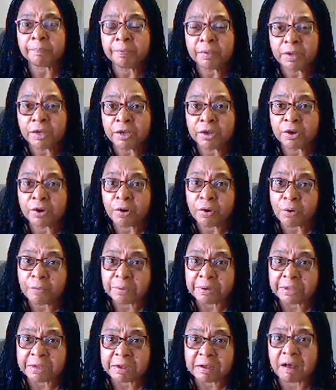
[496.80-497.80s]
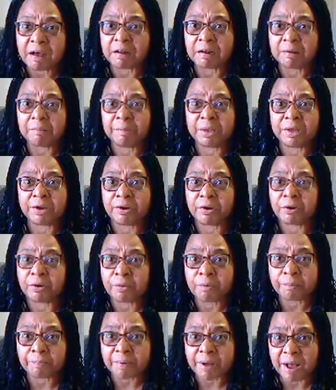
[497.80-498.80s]
in our own economy, in our
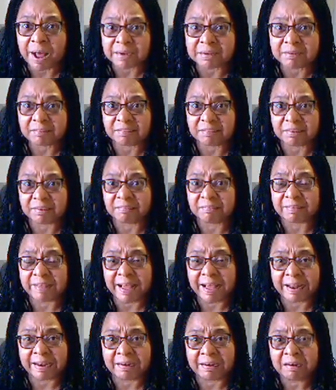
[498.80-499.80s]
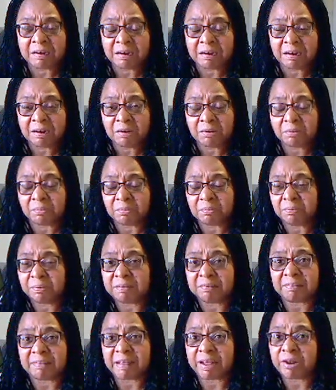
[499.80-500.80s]
own politics, and we
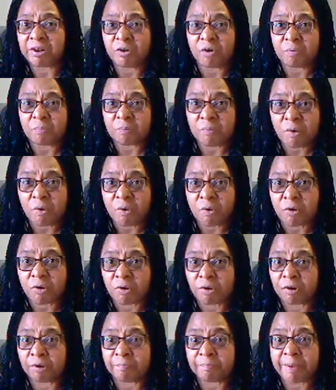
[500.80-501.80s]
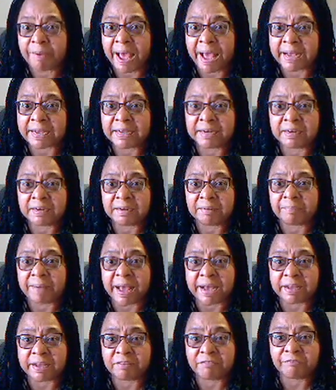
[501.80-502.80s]
said no more. Back
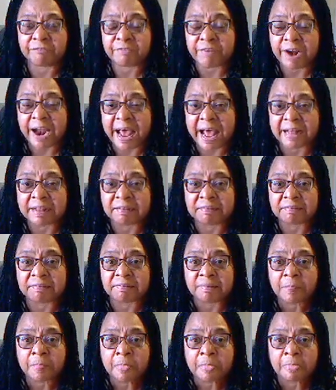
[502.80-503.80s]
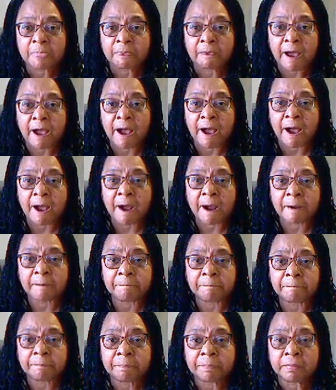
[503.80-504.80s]
in France,
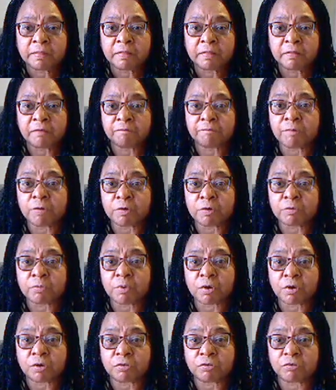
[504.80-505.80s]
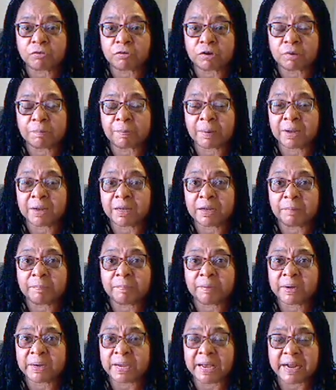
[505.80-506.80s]
folks were concerned about
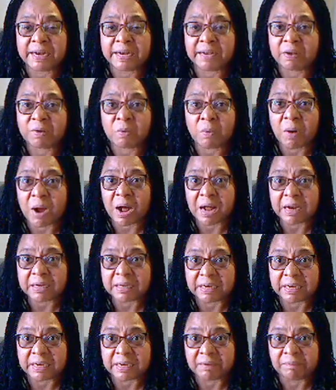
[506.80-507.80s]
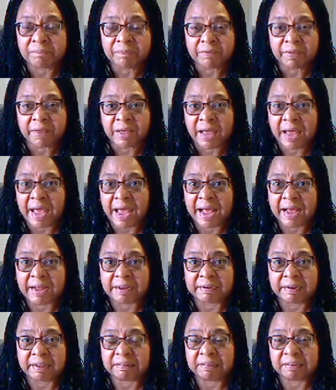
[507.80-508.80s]
liberty and equality,
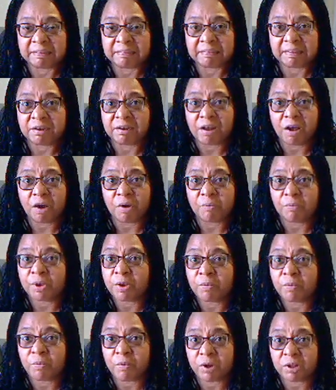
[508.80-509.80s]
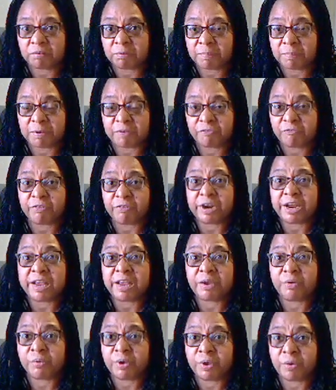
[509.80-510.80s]
and they said, no, we want to be
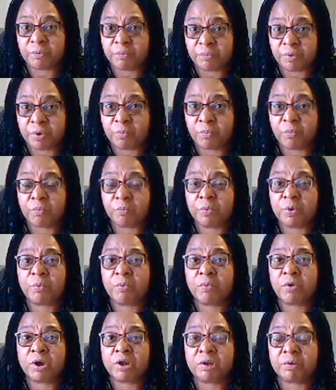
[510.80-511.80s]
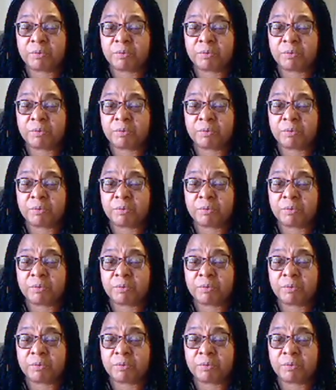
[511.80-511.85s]
free. We want